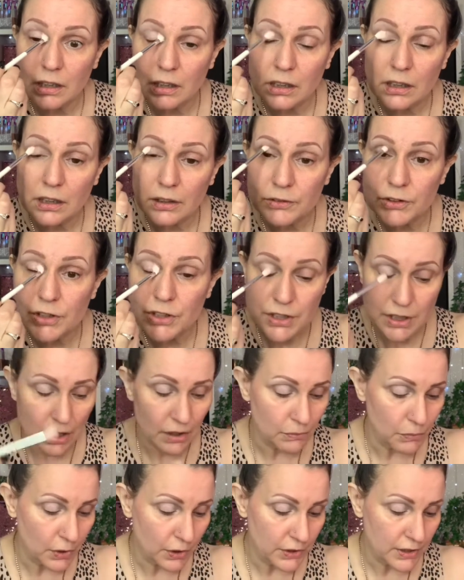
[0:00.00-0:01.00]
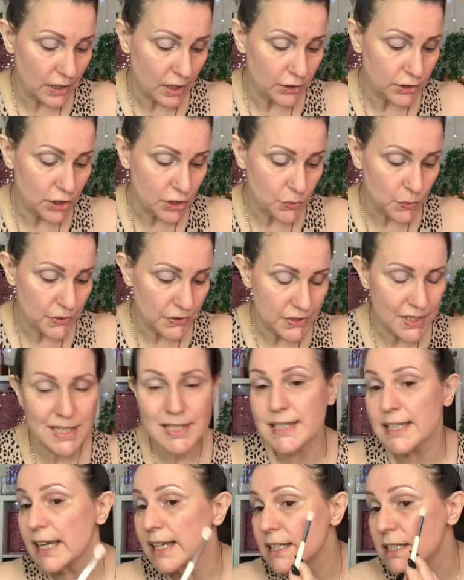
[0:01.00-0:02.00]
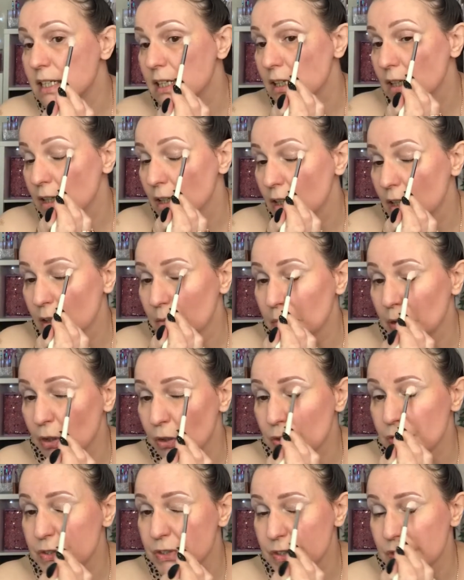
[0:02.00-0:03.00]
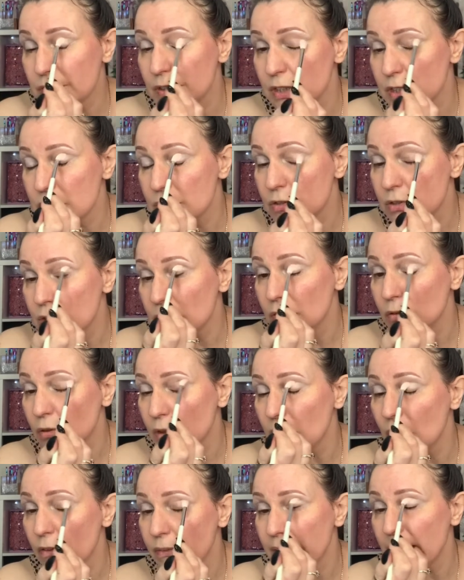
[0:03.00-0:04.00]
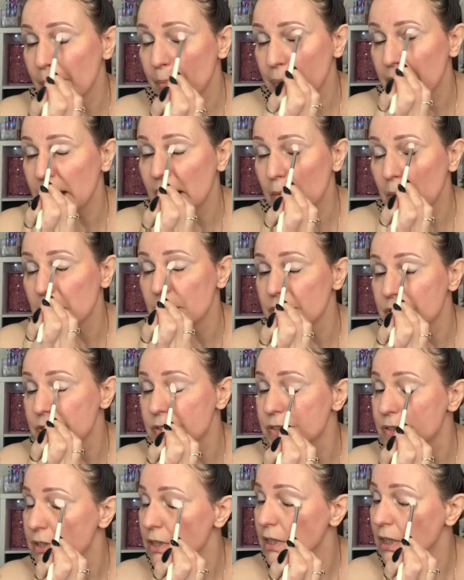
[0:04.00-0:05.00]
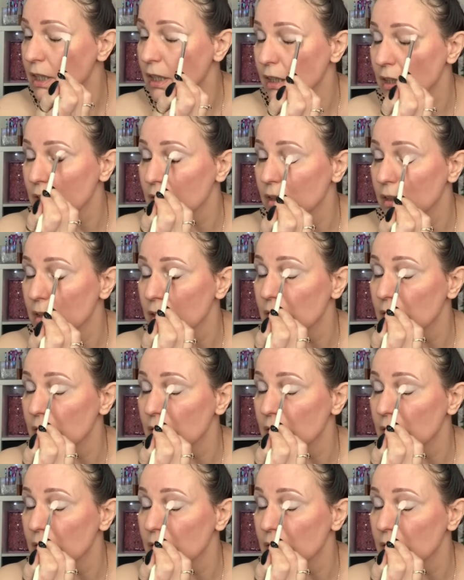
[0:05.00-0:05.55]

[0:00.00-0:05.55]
I just want to set it because it doesn't look like there are pigments in